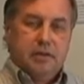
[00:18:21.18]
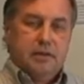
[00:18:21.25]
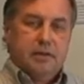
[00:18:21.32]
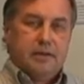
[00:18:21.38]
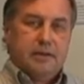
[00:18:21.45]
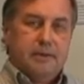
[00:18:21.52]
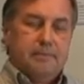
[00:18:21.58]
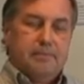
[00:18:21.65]

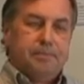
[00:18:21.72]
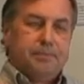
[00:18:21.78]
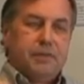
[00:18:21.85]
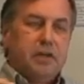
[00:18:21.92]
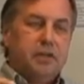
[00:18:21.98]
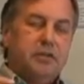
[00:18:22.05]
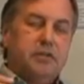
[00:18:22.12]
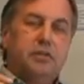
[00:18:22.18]

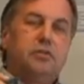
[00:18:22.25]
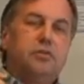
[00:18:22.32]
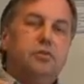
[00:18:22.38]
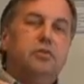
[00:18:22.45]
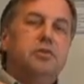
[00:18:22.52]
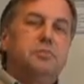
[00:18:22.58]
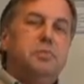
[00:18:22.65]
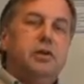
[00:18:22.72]
Under the
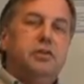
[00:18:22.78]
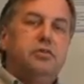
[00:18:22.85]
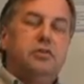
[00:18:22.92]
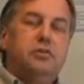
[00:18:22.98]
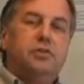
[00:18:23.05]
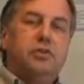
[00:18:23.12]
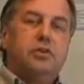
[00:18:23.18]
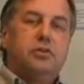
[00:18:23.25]
tools menu,
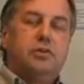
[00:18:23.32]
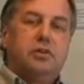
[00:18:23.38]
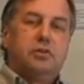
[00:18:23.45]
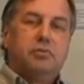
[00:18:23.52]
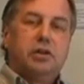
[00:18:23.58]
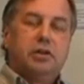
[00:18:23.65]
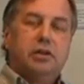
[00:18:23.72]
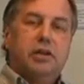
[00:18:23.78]
if you go to the
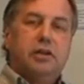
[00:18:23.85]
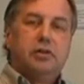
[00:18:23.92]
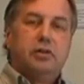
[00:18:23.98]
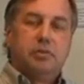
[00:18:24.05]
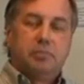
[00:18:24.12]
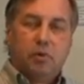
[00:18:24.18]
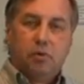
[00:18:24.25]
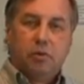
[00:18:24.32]
rectangular
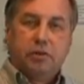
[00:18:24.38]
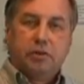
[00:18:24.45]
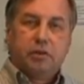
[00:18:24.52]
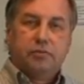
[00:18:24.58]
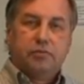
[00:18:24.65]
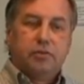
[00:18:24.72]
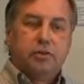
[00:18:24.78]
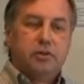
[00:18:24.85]
to polar
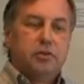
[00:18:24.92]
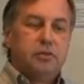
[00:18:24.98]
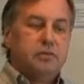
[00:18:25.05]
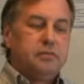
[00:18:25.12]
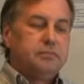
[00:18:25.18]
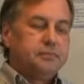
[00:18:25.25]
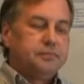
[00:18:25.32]
converter,